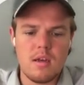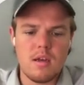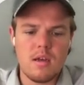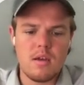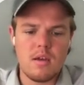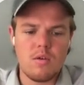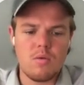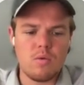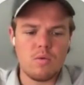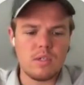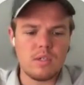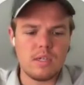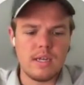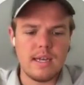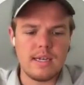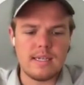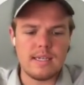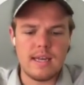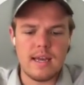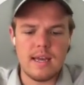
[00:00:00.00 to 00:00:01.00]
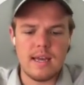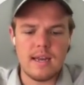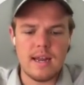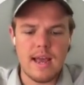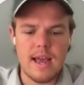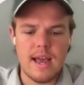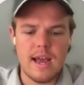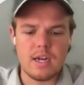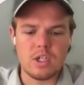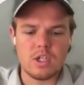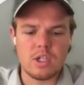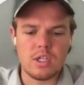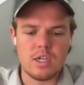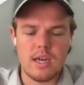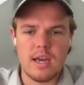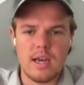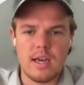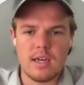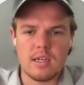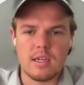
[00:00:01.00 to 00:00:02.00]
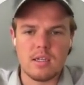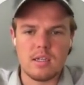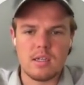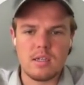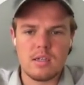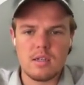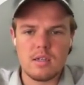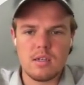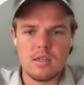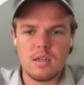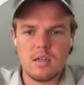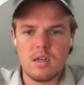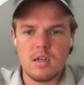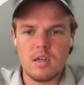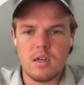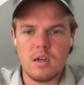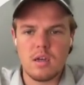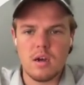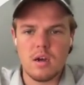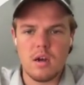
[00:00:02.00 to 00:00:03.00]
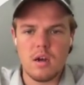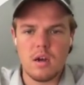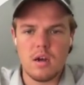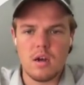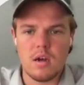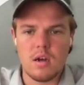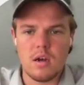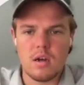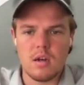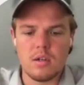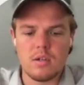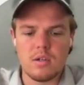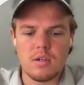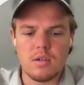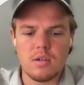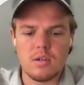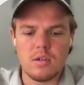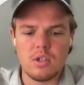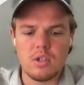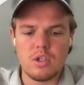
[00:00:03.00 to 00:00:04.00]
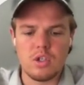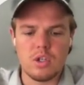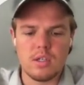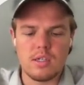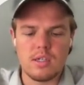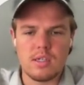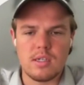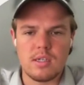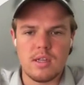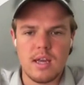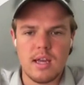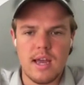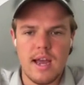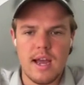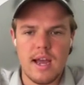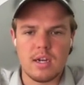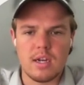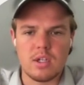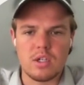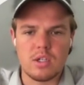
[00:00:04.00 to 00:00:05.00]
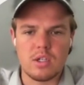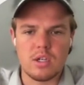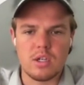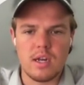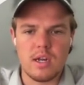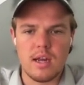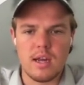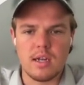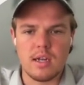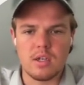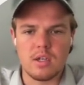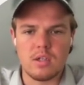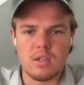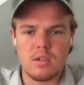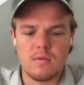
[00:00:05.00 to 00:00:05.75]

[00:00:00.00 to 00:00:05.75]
we'll say ten hashtags, uh, just the hashtags,